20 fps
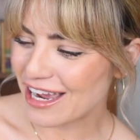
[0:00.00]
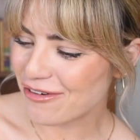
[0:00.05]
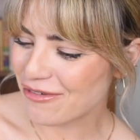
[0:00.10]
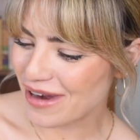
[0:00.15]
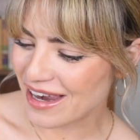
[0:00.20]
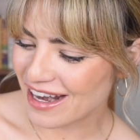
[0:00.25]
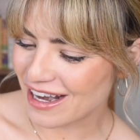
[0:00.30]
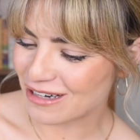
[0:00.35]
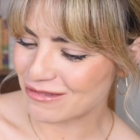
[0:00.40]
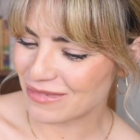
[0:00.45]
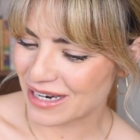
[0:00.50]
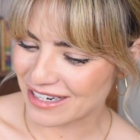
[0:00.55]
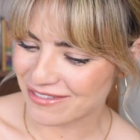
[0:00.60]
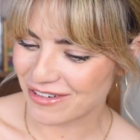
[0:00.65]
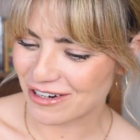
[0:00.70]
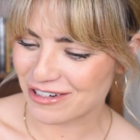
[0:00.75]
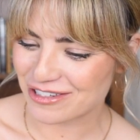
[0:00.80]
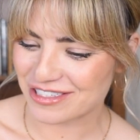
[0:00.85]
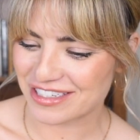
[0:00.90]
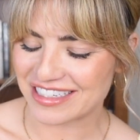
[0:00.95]
wear my
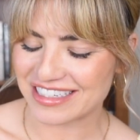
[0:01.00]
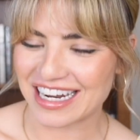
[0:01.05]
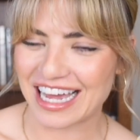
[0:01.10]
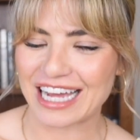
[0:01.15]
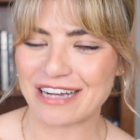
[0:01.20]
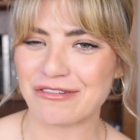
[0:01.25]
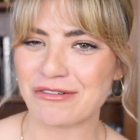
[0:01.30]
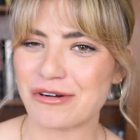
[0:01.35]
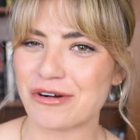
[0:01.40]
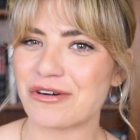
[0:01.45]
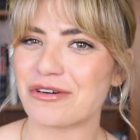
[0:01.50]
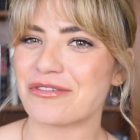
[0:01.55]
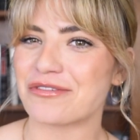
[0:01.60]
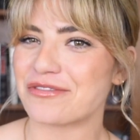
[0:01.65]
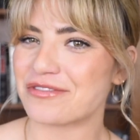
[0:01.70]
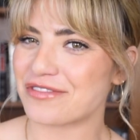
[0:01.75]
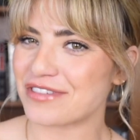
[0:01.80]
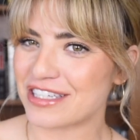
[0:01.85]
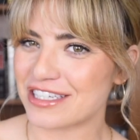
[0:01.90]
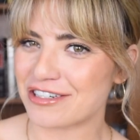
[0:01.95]
version, I will
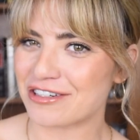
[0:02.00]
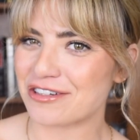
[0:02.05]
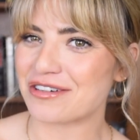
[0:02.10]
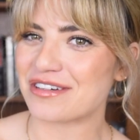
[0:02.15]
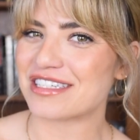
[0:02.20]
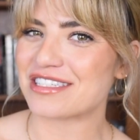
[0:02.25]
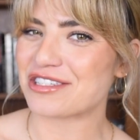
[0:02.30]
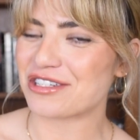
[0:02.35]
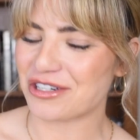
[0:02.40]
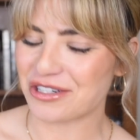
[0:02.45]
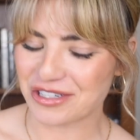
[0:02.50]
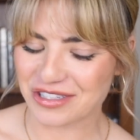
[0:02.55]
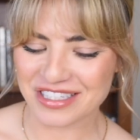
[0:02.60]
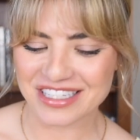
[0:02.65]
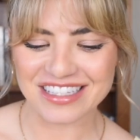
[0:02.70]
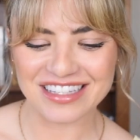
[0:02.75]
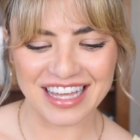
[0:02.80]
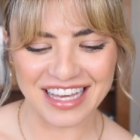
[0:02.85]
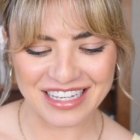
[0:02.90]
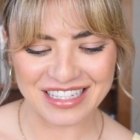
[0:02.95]
feel
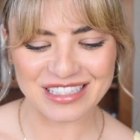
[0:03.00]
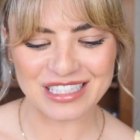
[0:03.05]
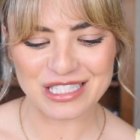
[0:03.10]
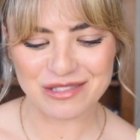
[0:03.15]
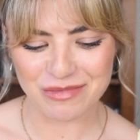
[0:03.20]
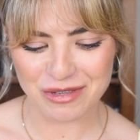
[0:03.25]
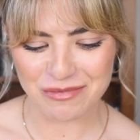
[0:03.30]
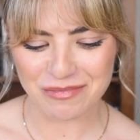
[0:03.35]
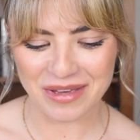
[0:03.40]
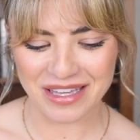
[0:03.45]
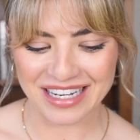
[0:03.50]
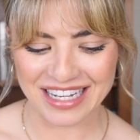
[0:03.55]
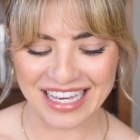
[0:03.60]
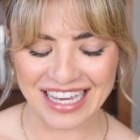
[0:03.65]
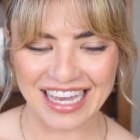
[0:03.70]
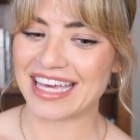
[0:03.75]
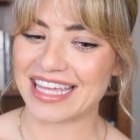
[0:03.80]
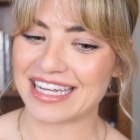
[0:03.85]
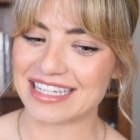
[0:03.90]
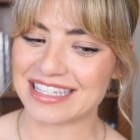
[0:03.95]
internally like Elizabeth
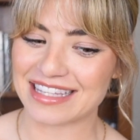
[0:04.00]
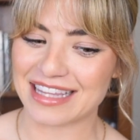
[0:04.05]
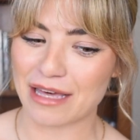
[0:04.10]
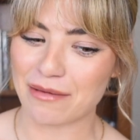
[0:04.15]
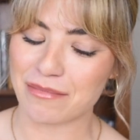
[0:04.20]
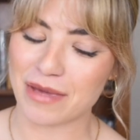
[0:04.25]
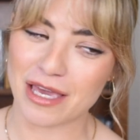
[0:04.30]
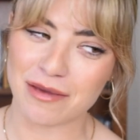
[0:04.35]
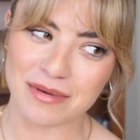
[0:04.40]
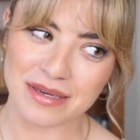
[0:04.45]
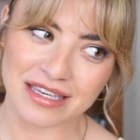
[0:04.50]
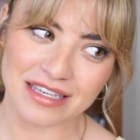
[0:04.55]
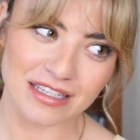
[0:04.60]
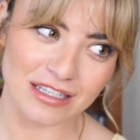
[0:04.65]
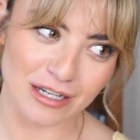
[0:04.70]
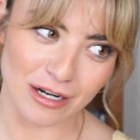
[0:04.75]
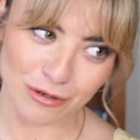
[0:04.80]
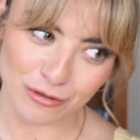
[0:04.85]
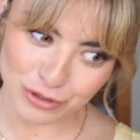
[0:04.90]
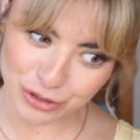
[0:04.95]
Bennet, and that maybe, you know,